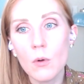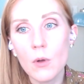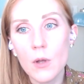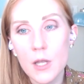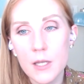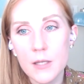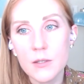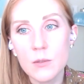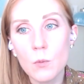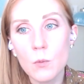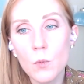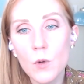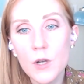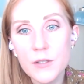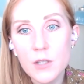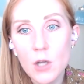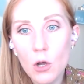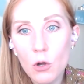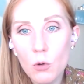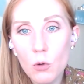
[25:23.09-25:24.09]
is
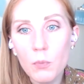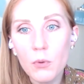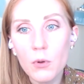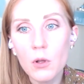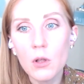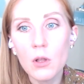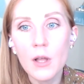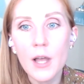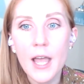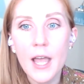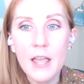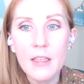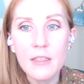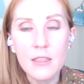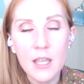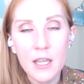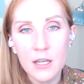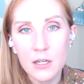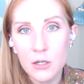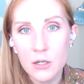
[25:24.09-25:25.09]
was opal and
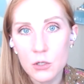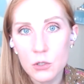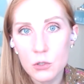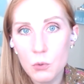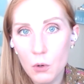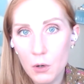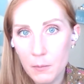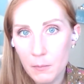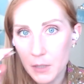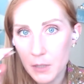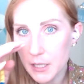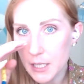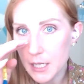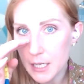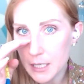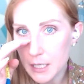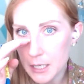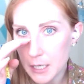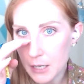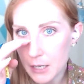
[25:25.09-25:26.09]
then
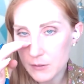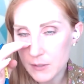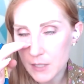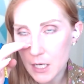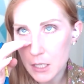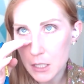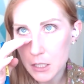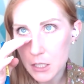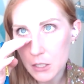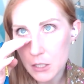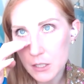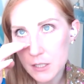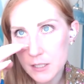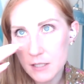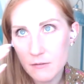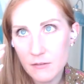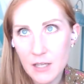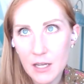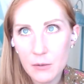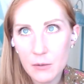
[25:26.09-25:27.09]
tourmaline, and I was kind of curious
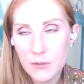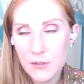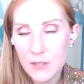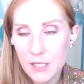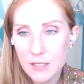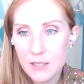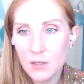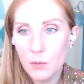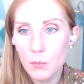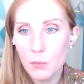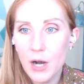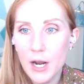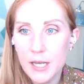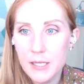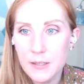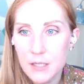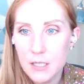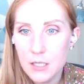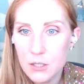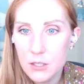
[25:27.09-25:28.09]
if that was like
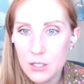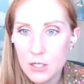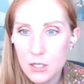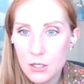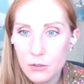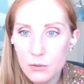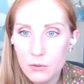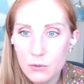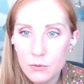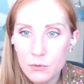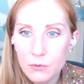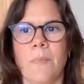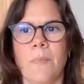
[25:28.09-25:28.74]
surprising to you.